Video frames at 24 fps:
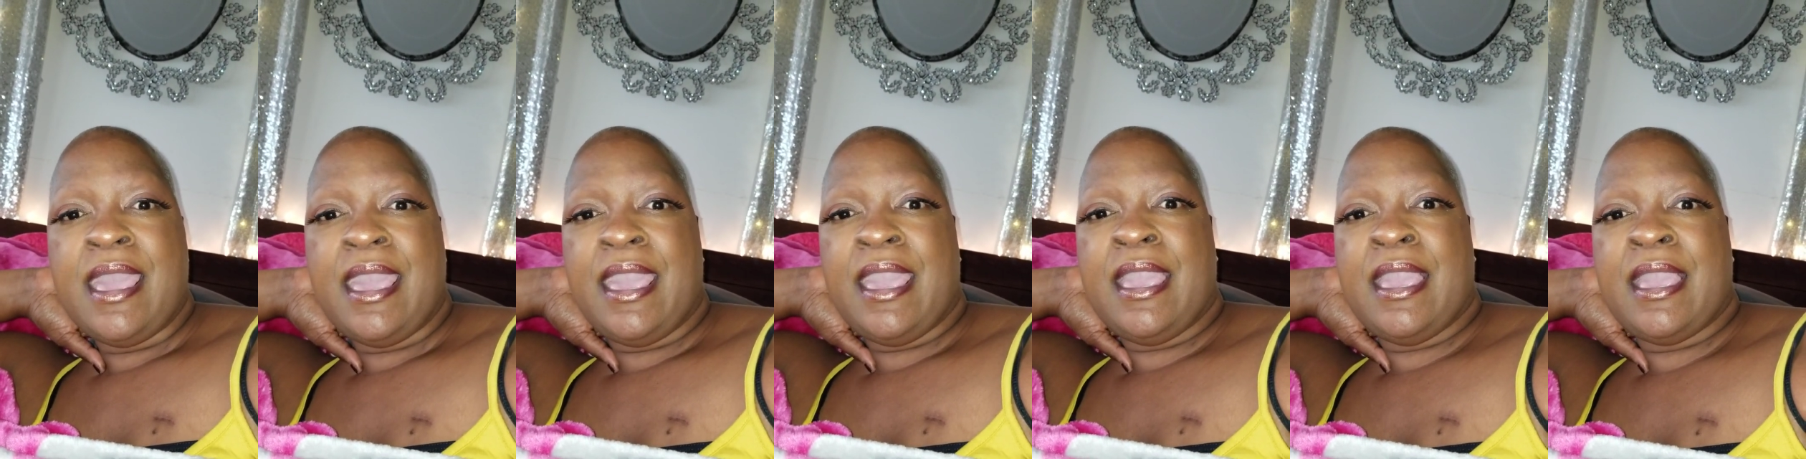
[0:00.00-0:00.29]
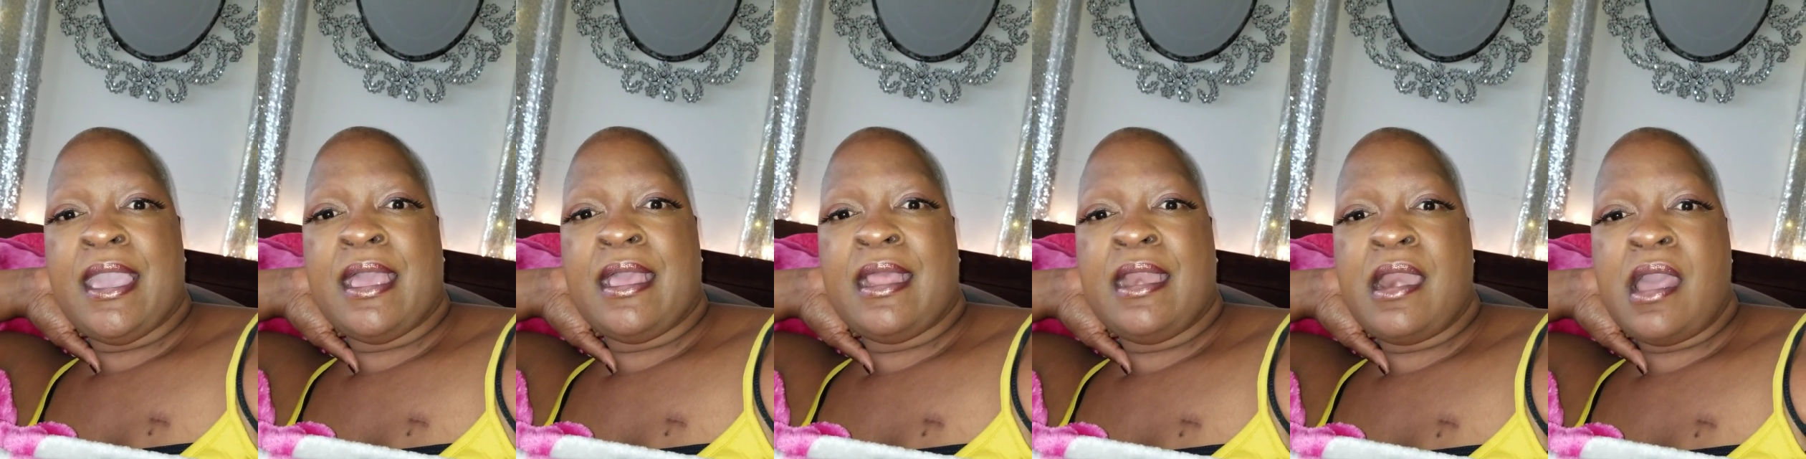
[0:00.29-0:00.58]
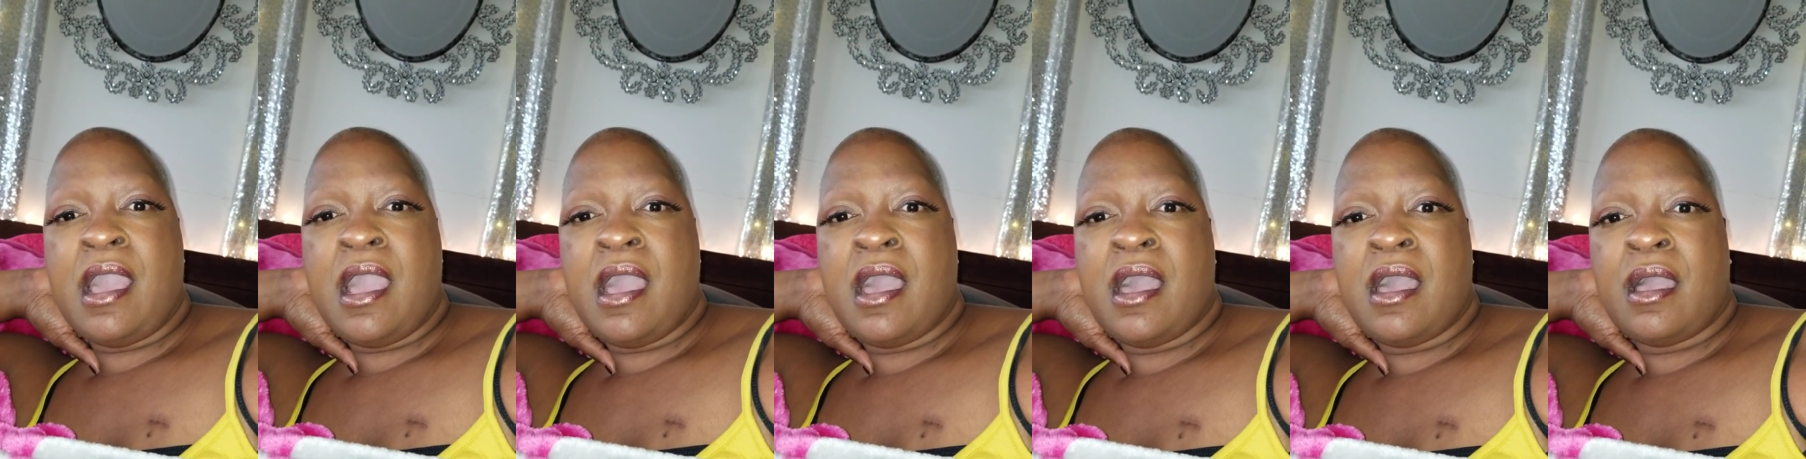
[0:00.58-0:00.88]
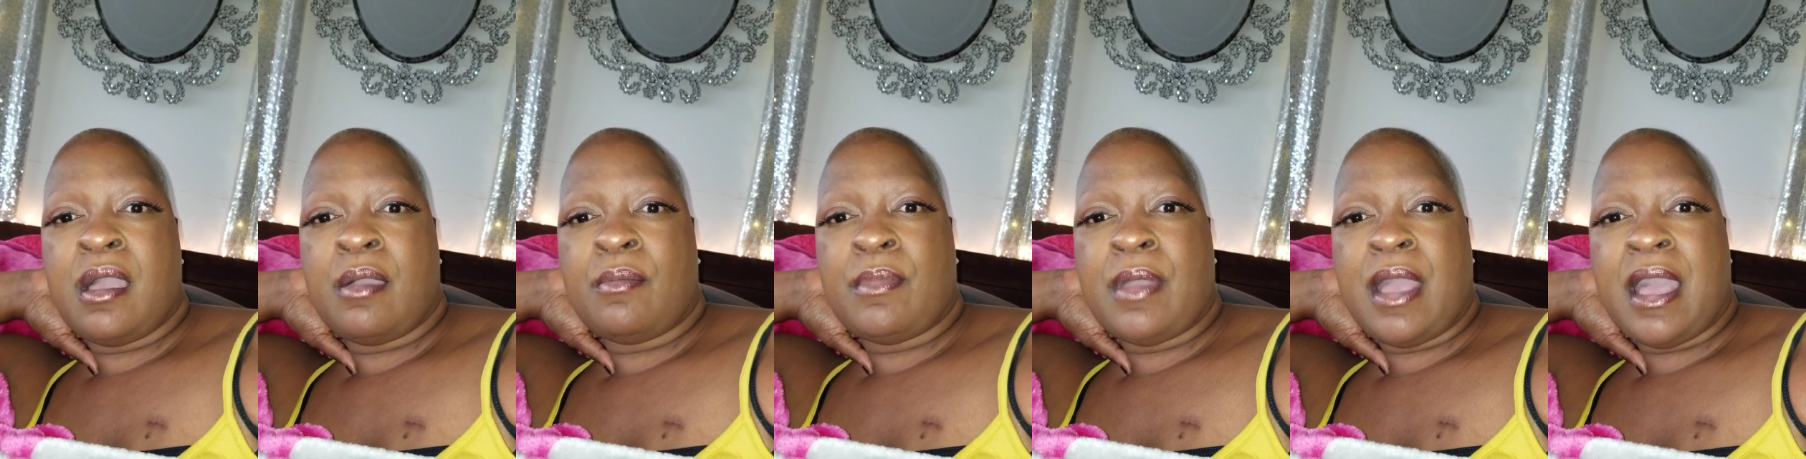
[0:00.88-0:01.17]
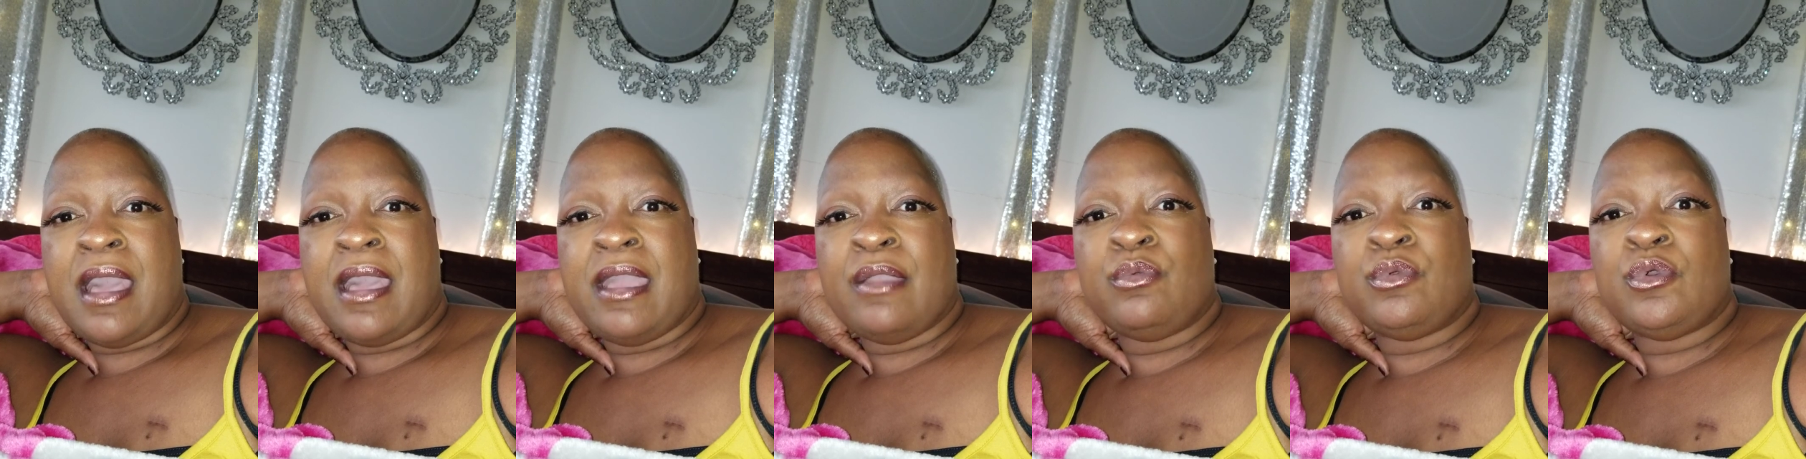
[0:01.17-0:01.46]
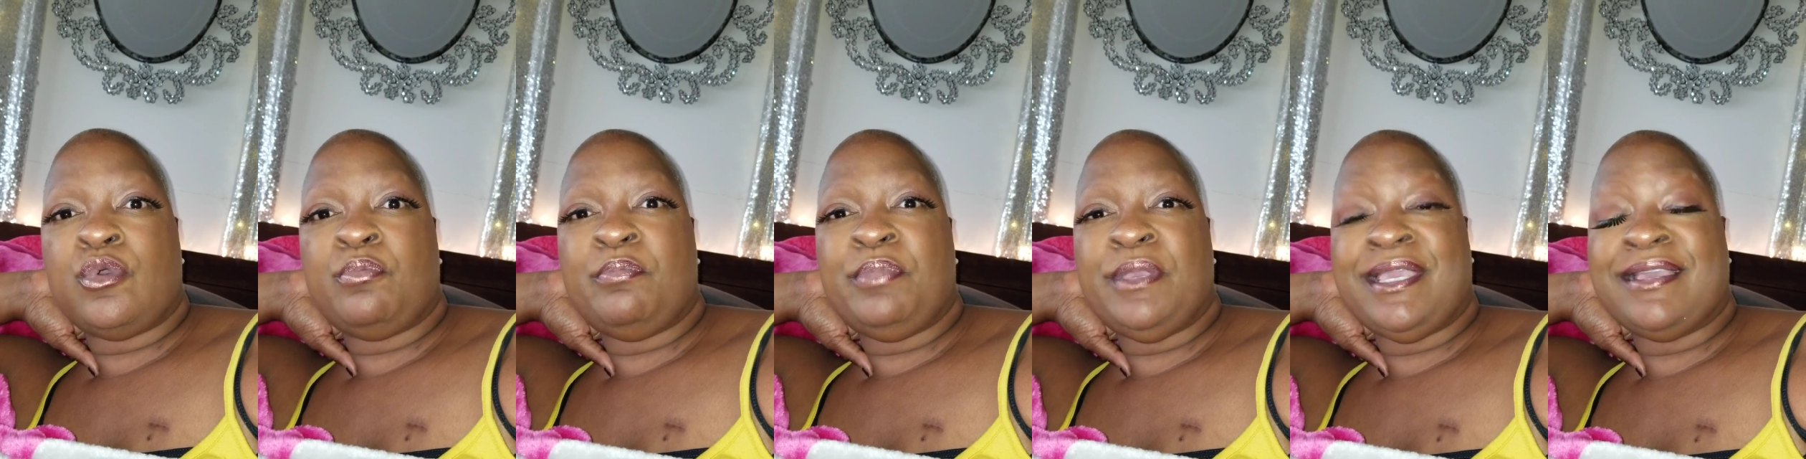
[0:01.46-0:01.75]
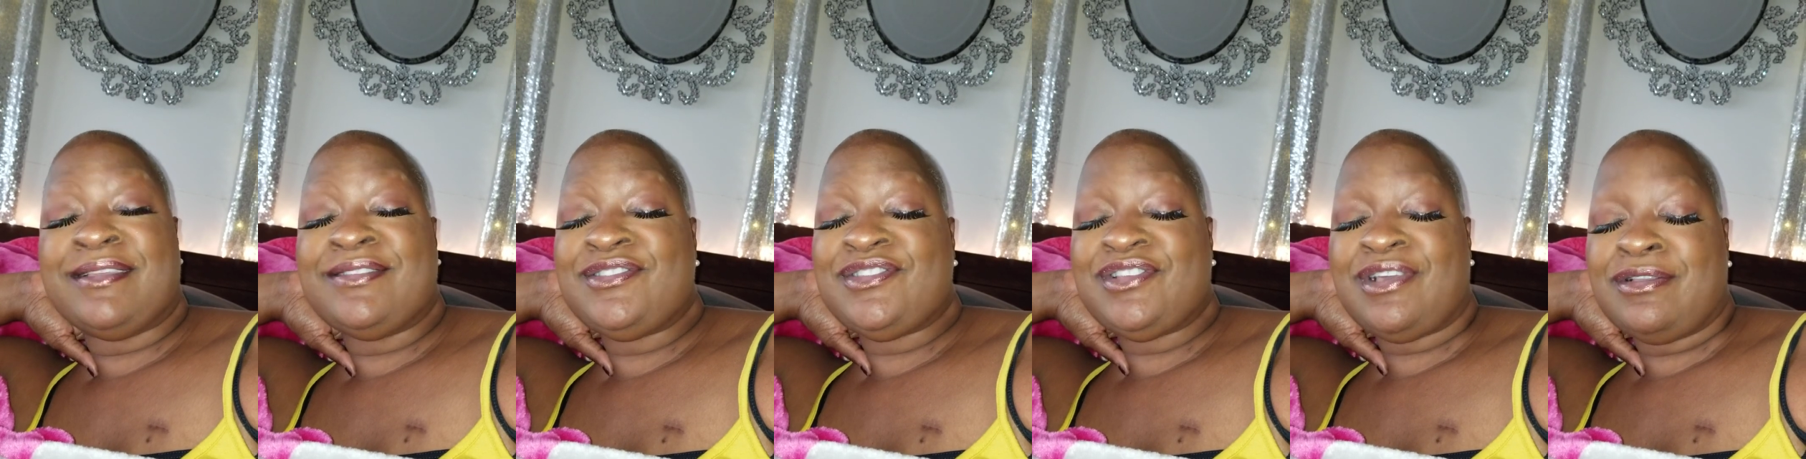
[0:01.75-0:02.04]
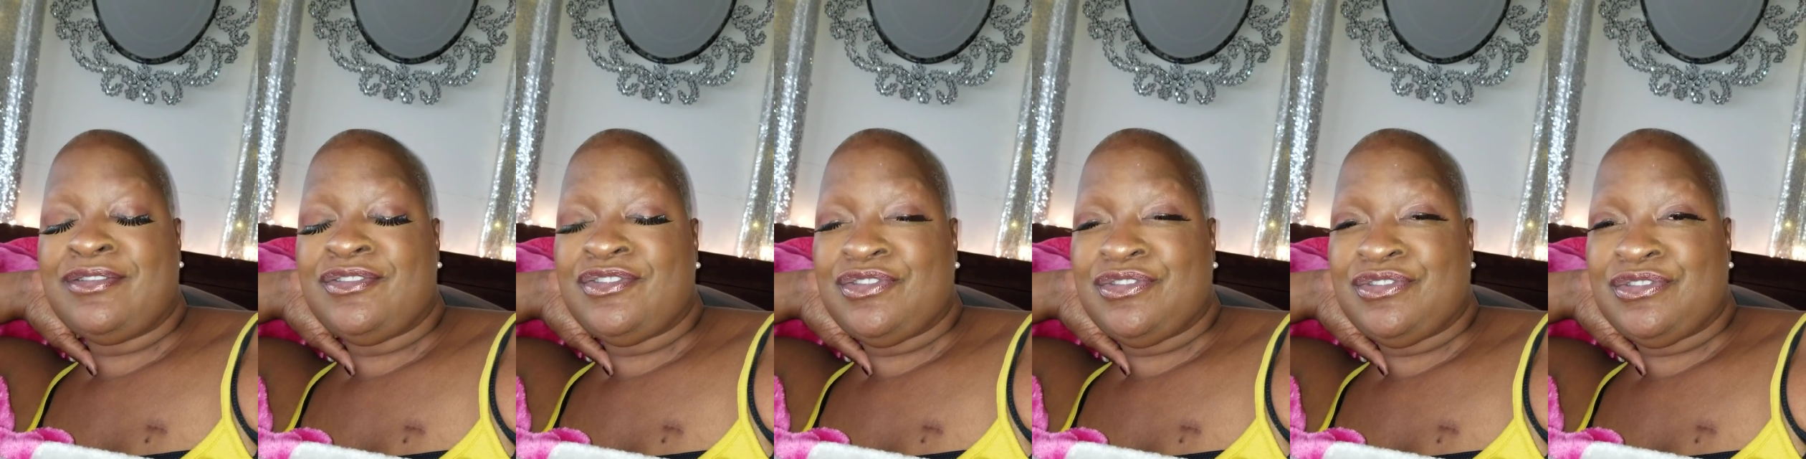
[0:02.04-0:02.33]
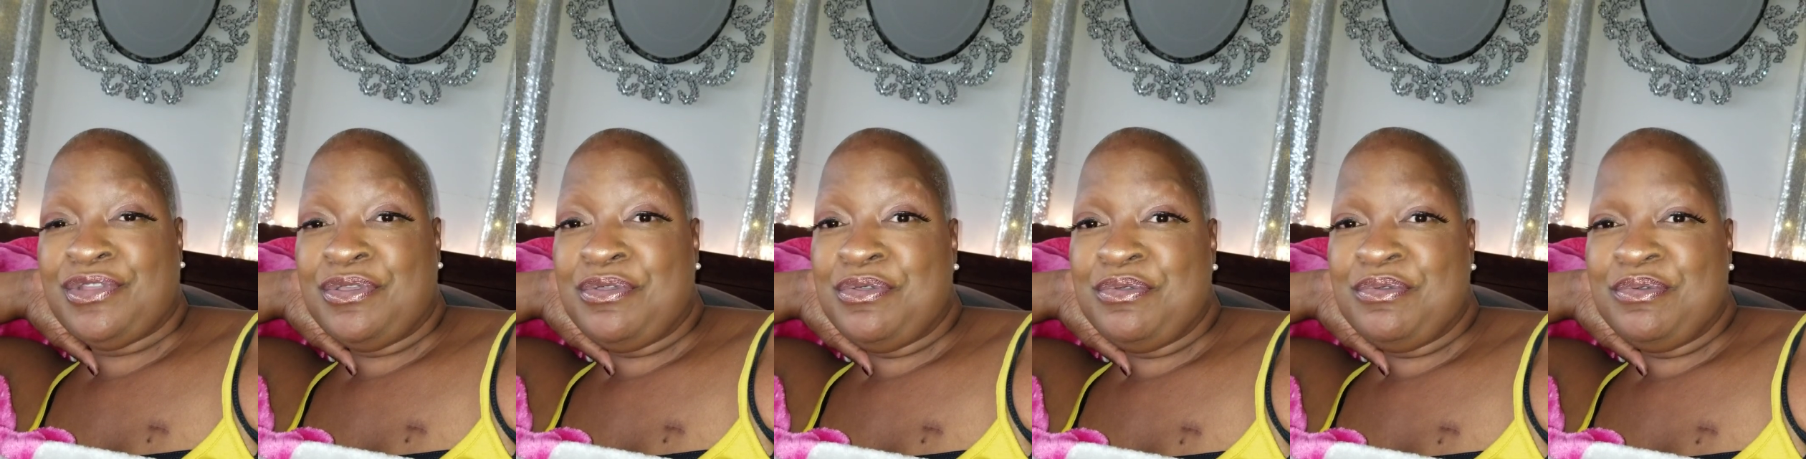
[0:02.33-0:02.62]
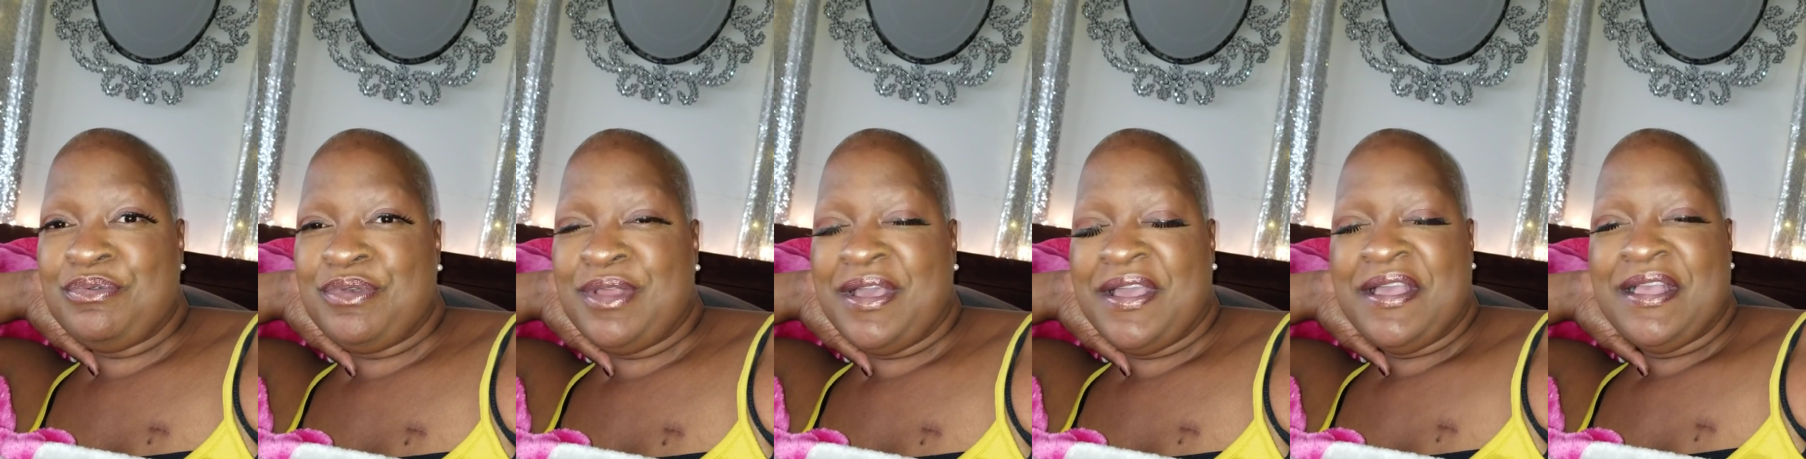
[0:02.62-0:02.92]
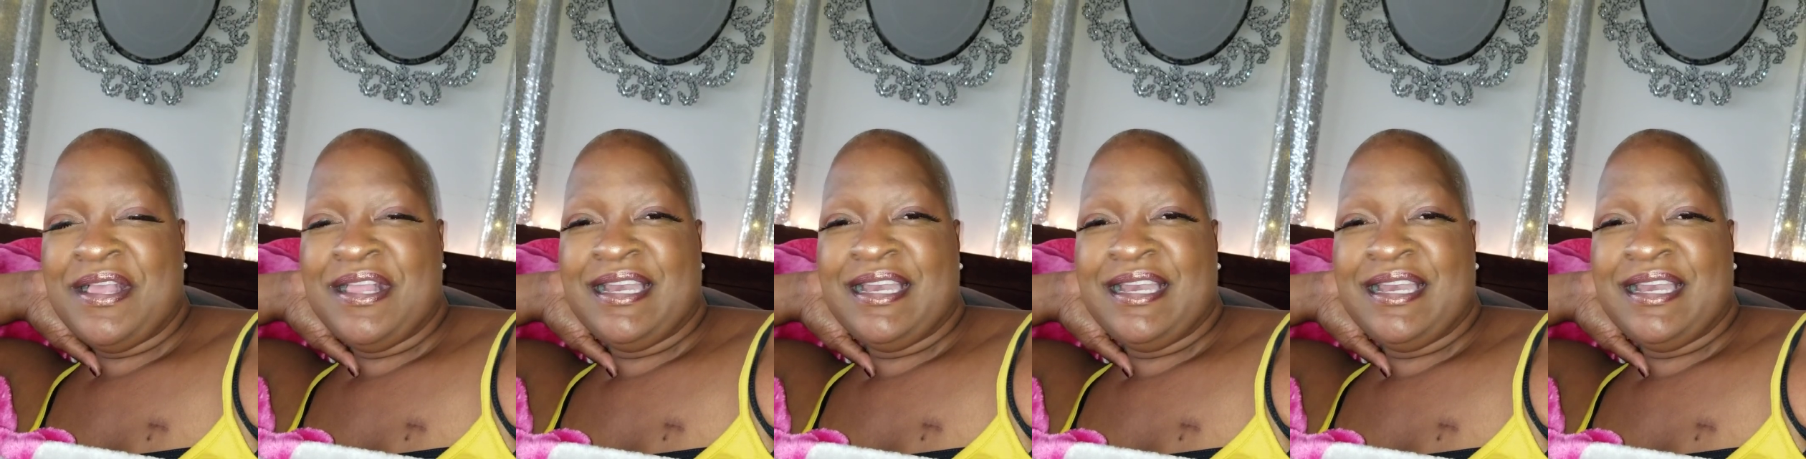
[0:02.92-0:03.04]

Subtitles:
and I will be in touch soon.